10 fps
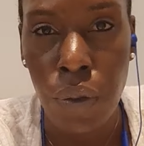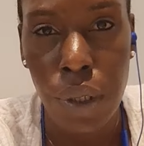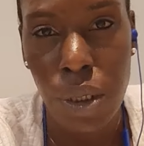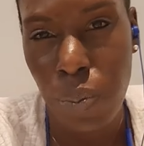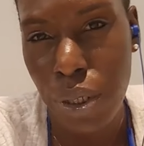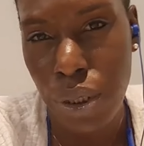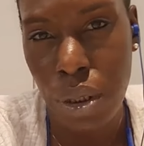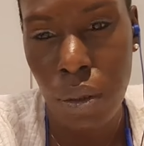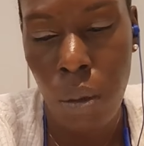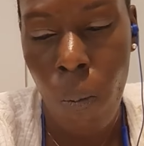your
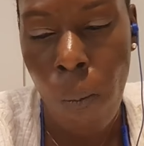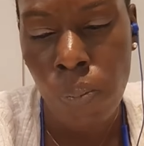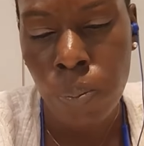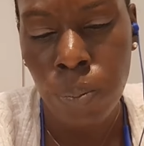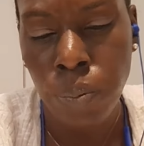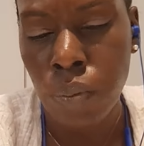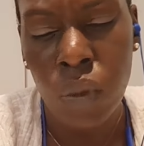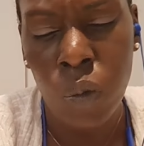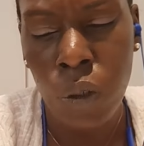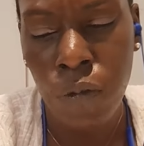expression
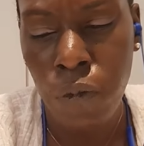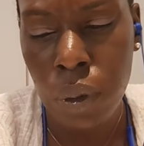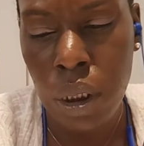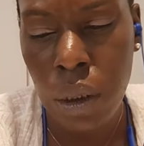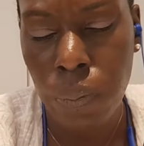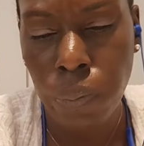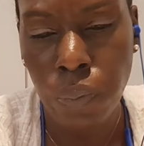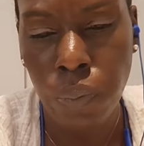wouldn't fully